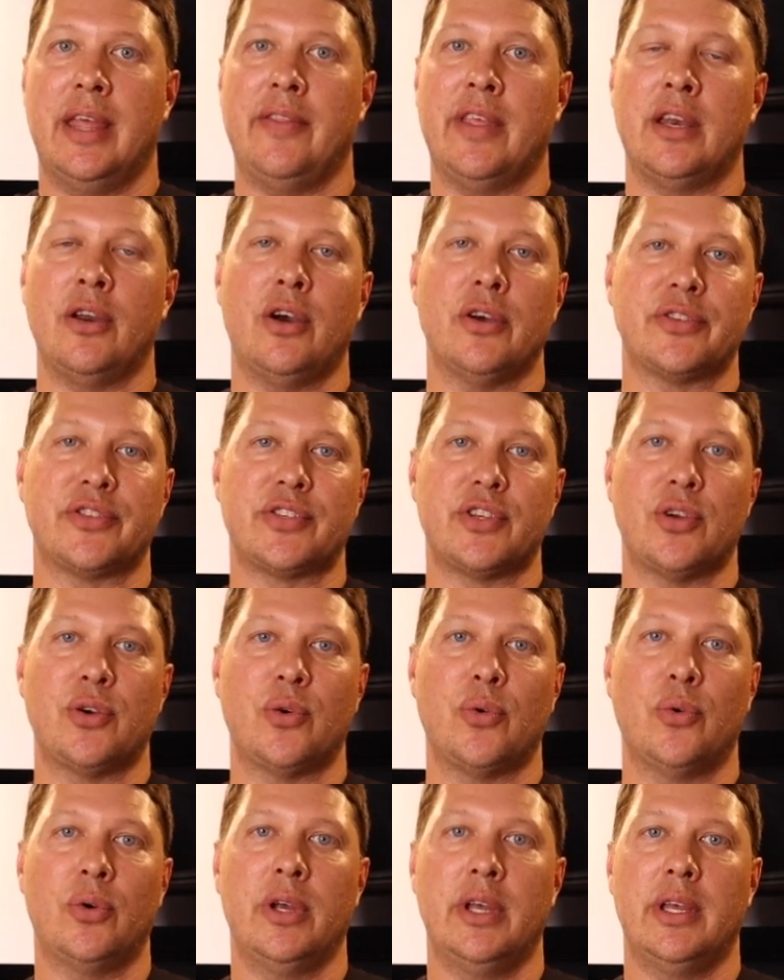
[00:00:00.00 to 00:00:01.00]
And then
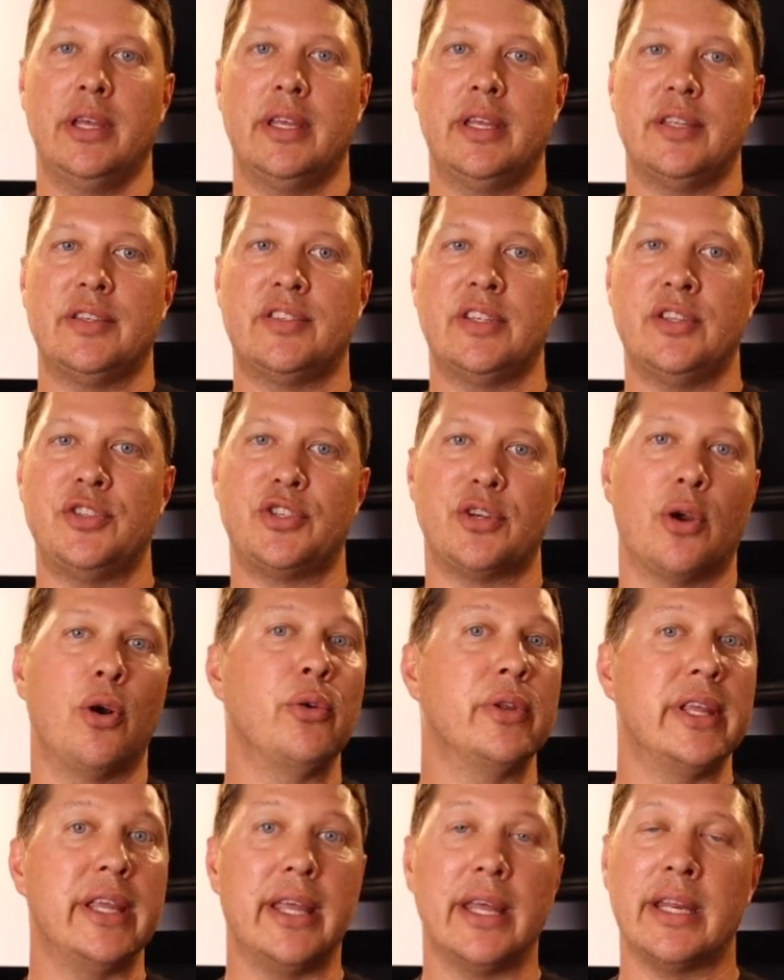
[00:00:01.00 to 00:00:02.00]
also, since you're
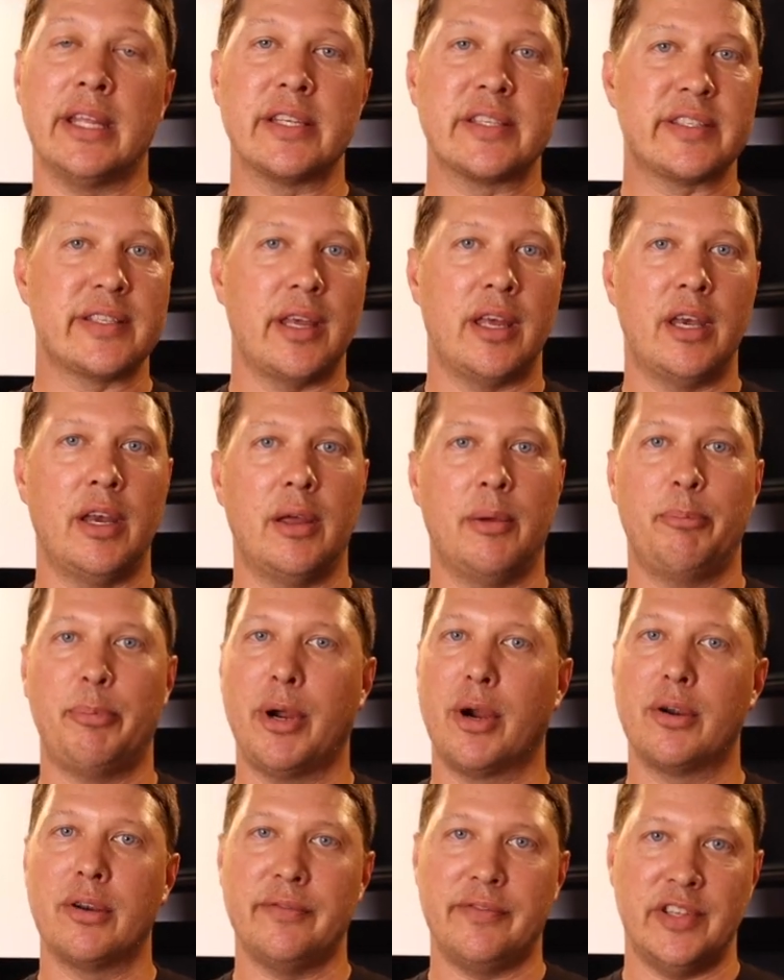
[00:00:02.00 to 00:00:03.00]
only getting sun
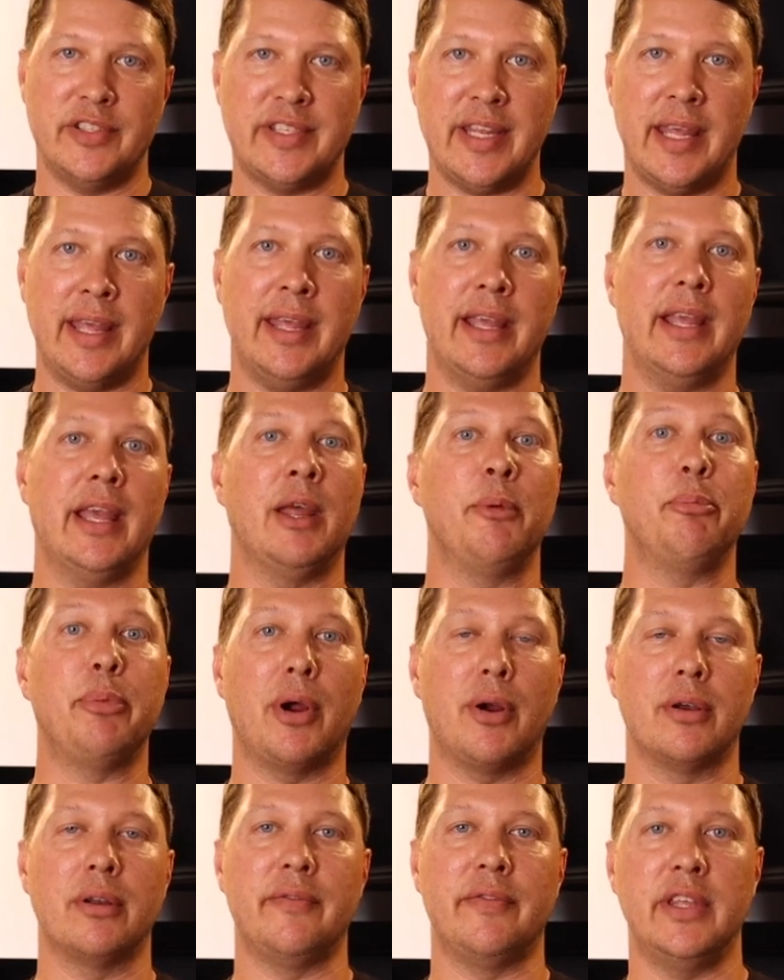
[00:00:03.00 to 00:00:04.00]
part of the day and
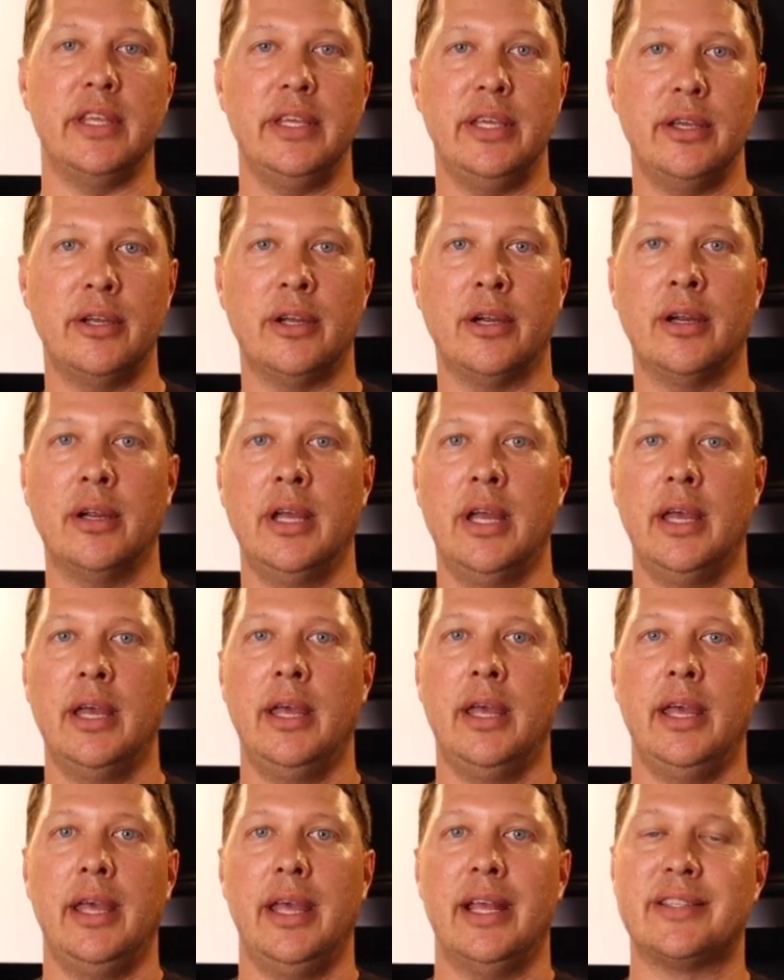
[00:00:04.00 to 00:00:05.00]
part of the year,
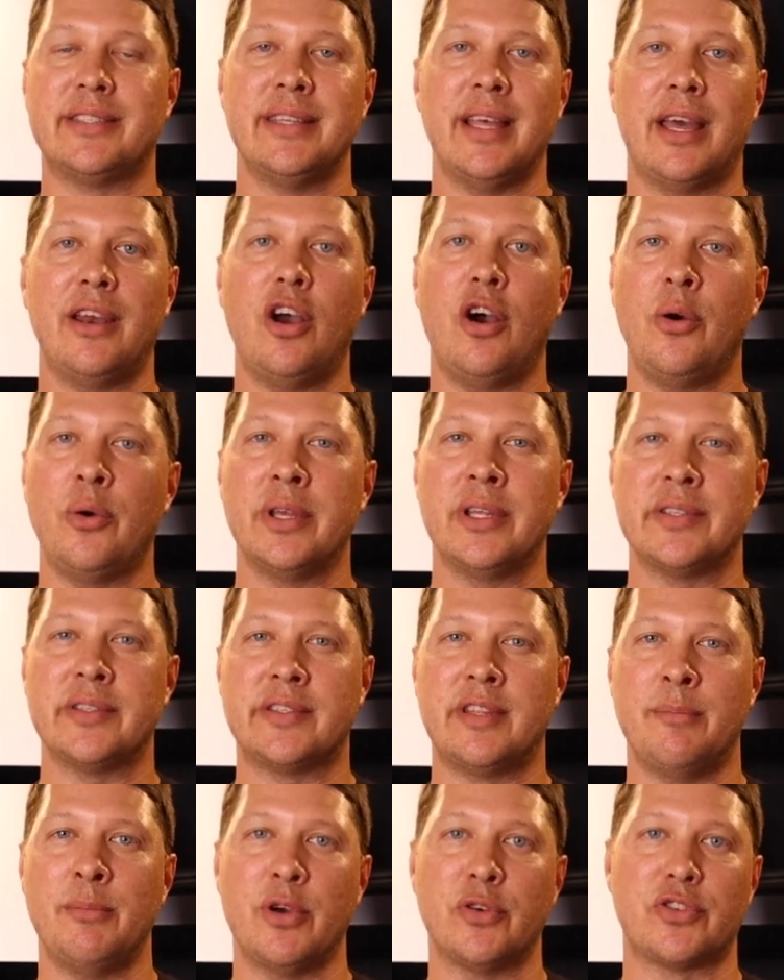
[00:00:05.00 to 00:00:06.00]
it's not
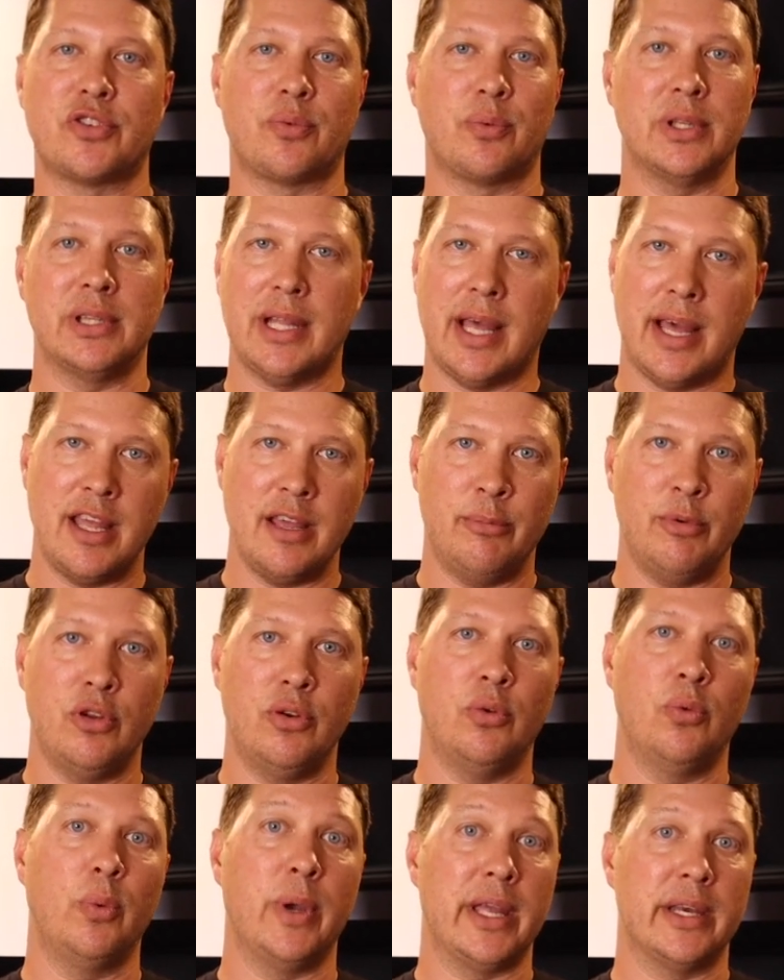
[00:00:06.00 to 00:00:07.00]
always the most
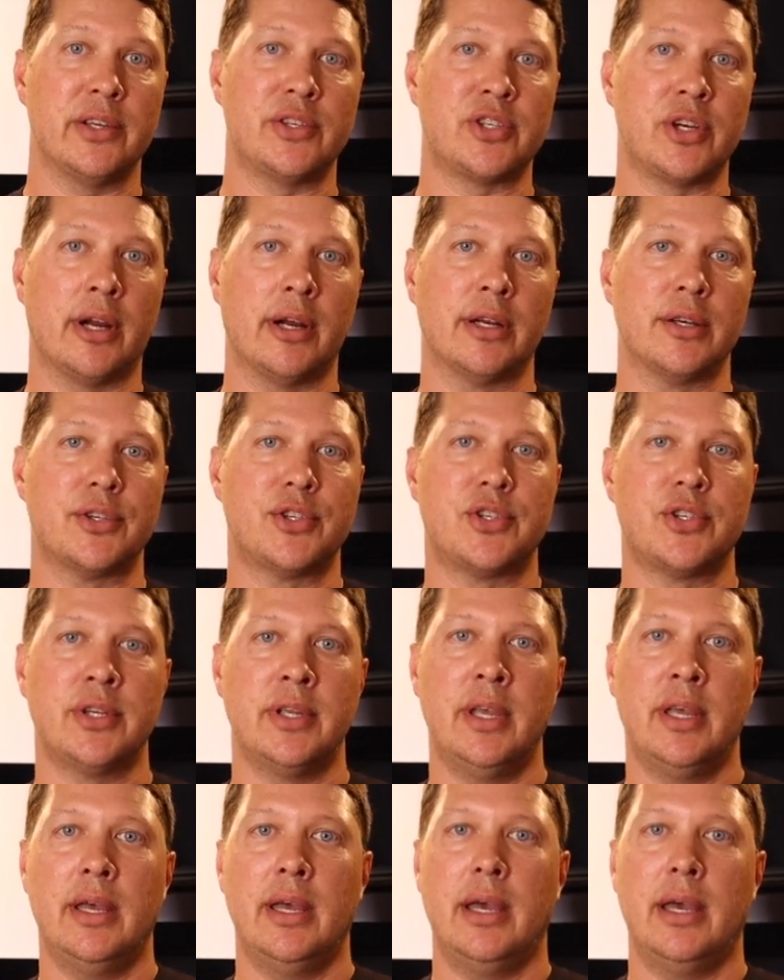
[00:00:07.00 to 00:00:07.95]
reliable way to charge.